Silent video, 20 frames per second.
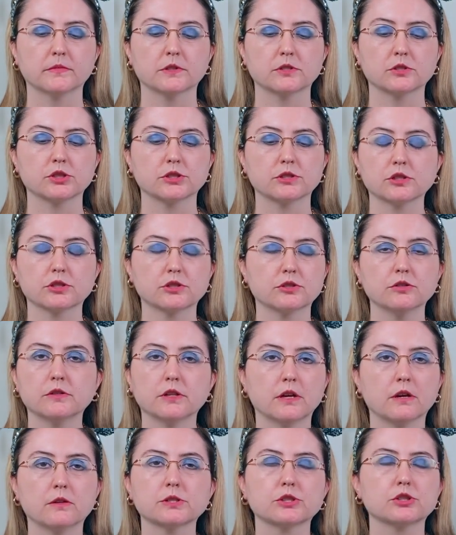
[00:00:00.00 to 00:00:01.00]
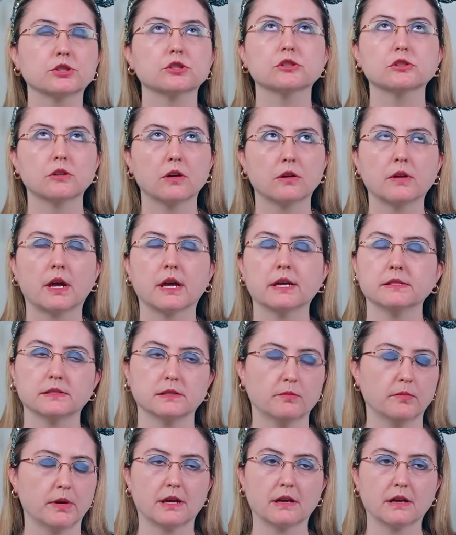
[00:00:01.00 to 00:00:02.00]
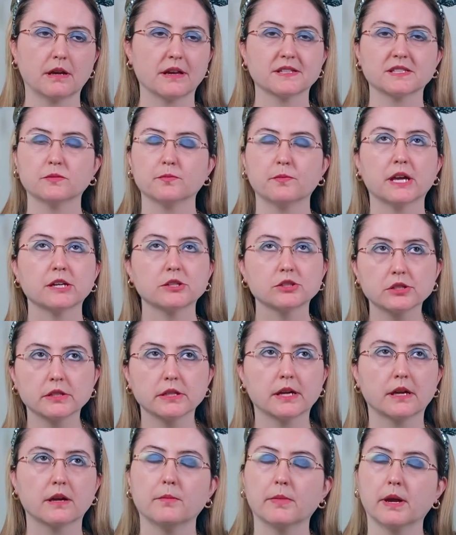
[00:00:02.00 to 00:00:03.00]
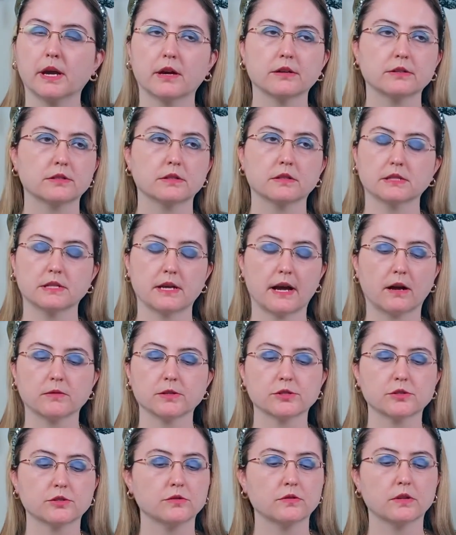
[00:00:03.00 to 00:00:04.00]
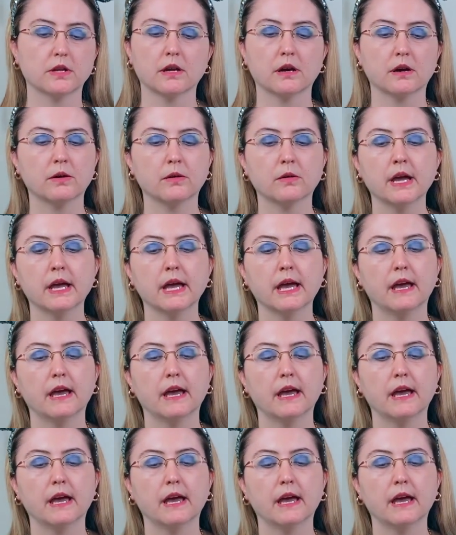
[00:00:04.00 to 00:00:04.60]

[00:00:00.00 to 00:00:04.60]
Just the studio is just so nice and big, especially compared to the Tower Studio.